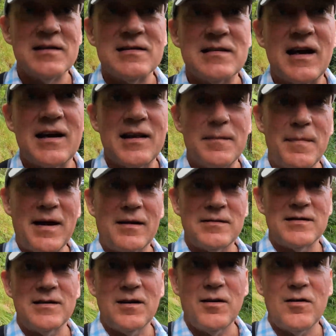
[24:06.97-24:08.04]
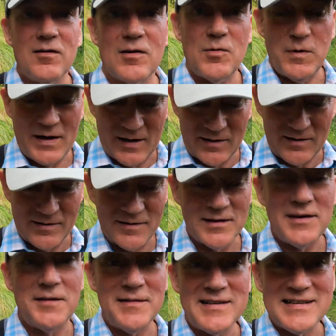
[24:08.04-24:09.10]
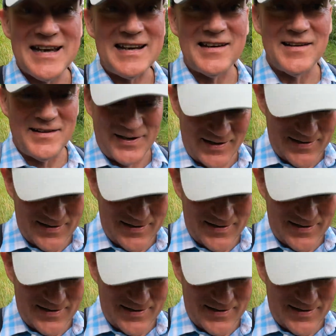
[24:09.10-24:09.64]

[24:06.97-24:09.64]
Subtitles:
side of the mountain a lot quicker than you intended.